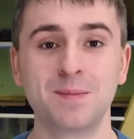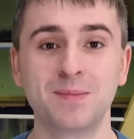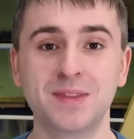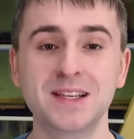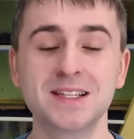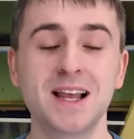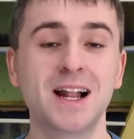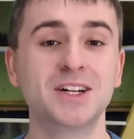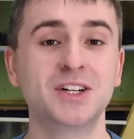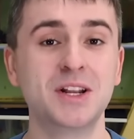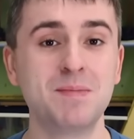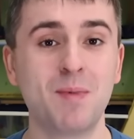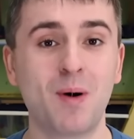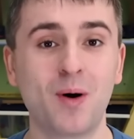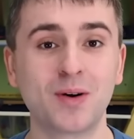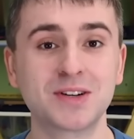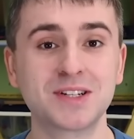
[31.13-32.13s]
This actually
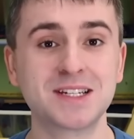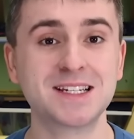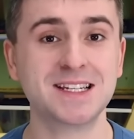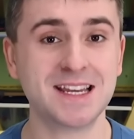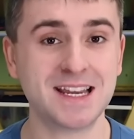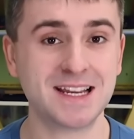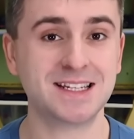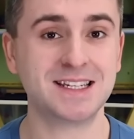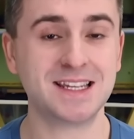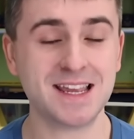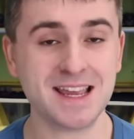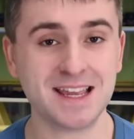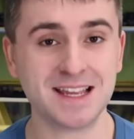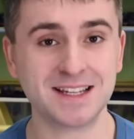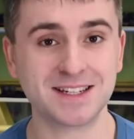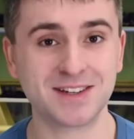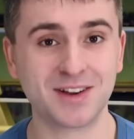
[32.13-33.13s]
marks 6
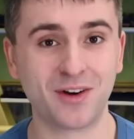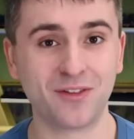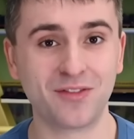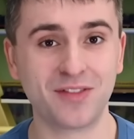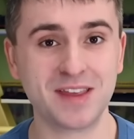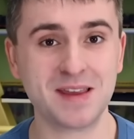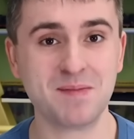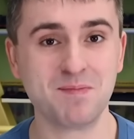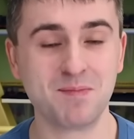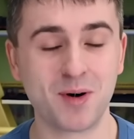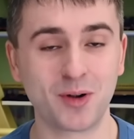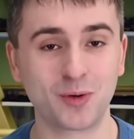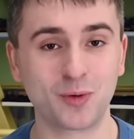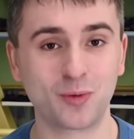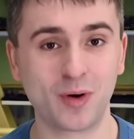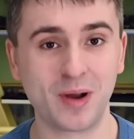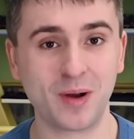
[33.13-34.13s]
years of the
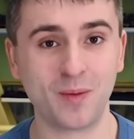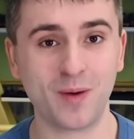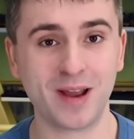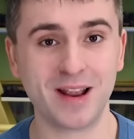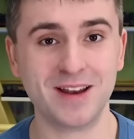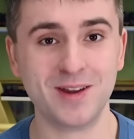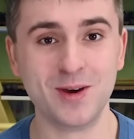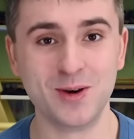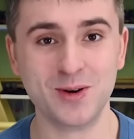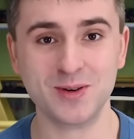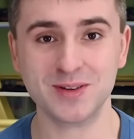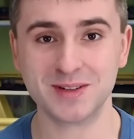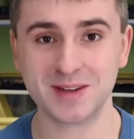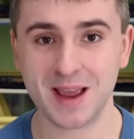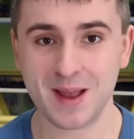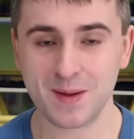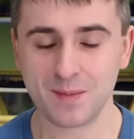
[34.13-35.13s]
Model Railway
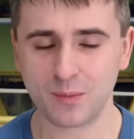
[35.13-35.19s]
News,